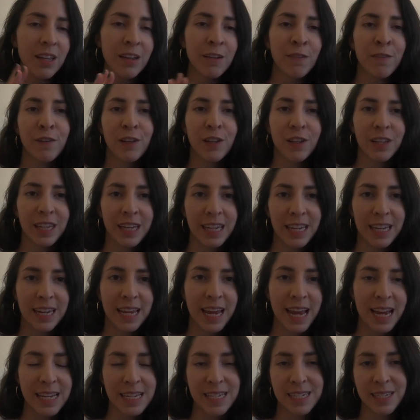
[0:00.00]
filling
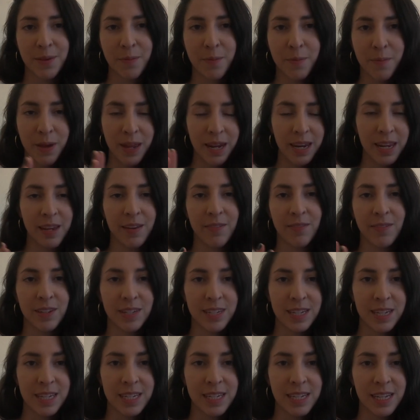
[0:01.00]
in as many of the
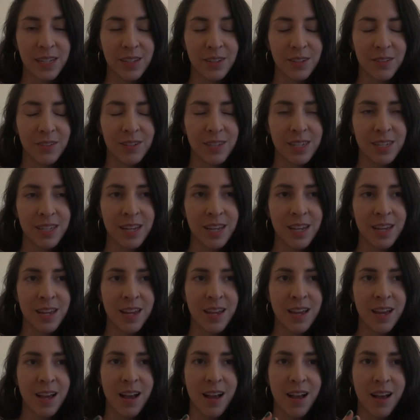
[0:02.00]
details
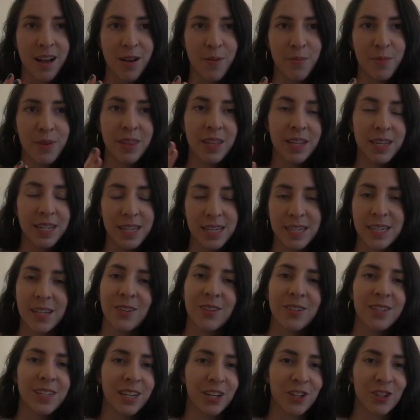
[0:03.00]
in the
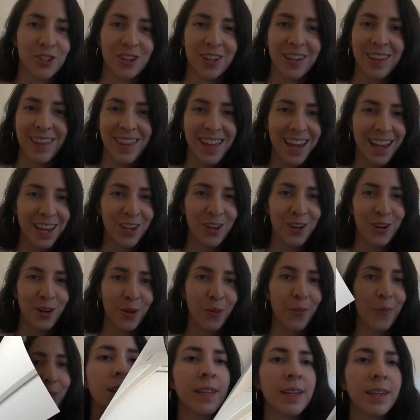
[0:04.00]
details section that you
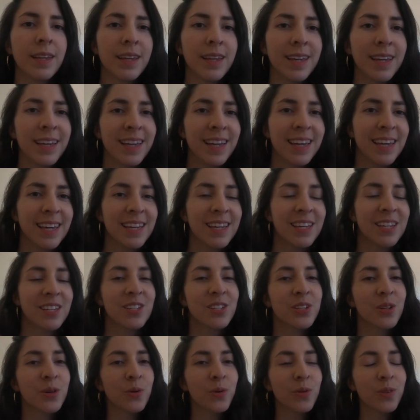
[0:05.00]
know.
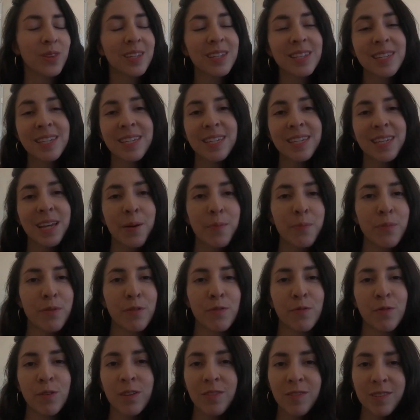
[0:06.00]
So this step,
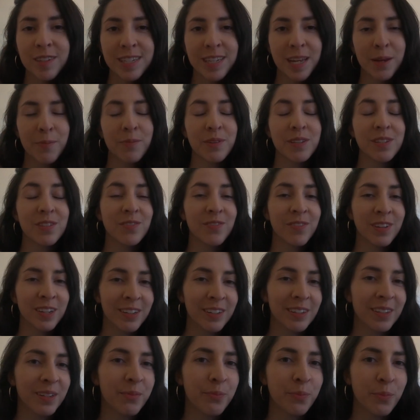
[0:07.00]
the fifth step, is
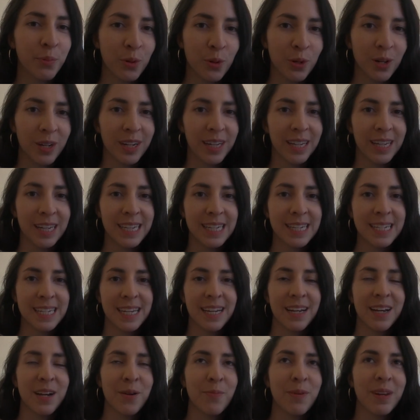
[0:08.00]
very important,
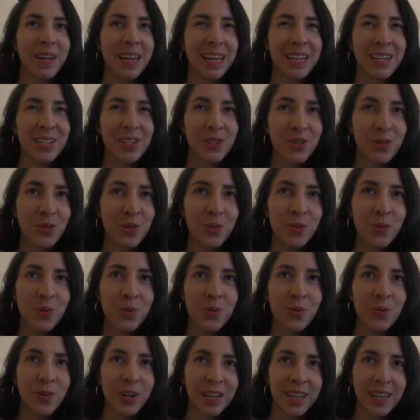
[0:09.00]
and I
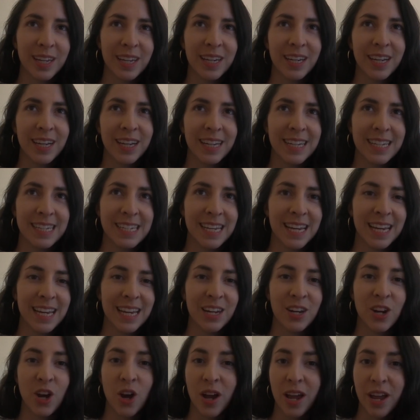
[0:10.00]
do recognize
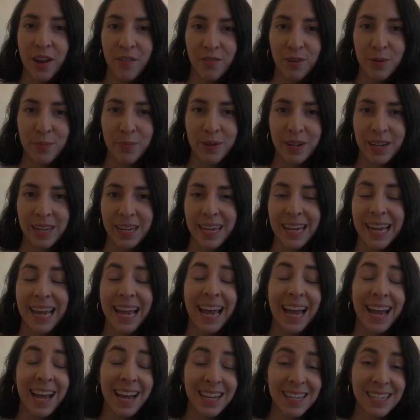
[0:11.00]
that not everybody
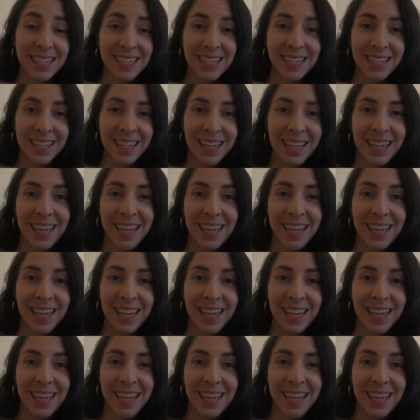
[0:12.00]
has